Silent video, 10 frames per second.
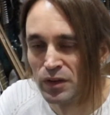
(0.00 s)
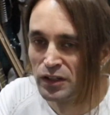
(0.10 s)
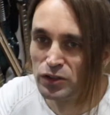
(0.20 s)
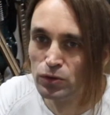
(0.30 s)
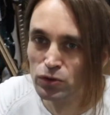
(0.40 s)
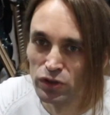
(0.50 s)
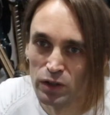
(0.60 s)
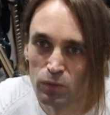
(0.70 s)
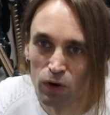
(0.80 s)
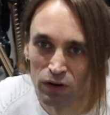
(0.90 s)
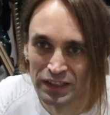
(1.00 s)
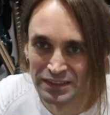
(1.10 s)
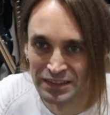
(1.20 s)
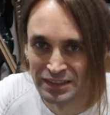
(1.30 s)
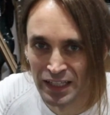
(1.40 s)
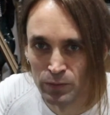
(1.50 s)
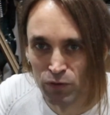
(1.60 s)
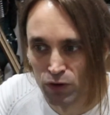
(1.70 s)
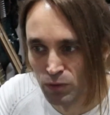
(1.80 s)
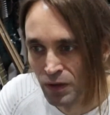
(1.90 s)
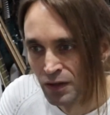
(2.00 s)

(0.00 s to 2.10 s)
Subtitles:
usually more or less the same volume.